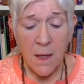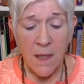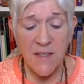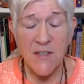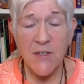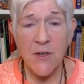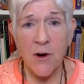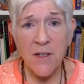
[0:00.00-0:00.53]

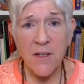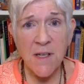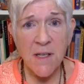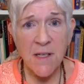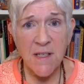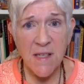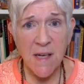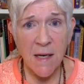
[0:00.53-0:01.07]
It starts
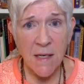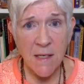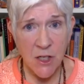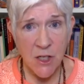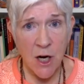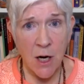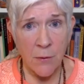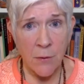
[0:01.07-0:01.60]
in the second
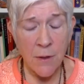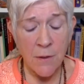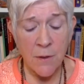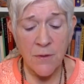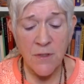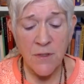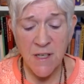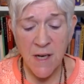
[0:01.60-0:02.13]
chakra,
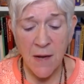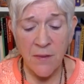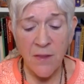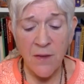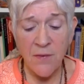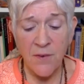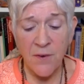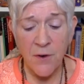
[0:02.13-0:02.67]
goes down
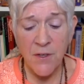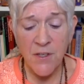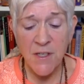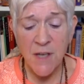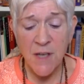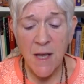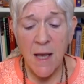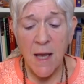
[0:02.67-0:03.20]
to the
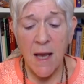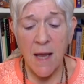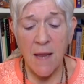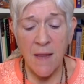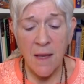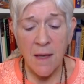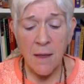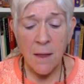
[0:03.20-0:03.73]
first,
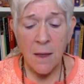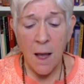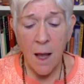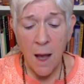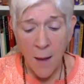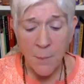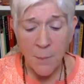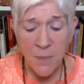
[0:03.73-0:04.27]
and then
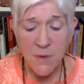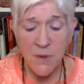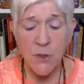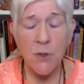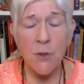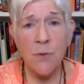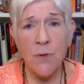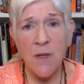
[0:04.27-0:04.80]
up
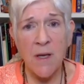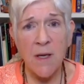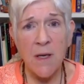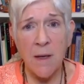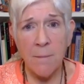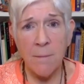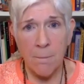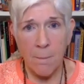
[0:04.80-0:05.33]
to the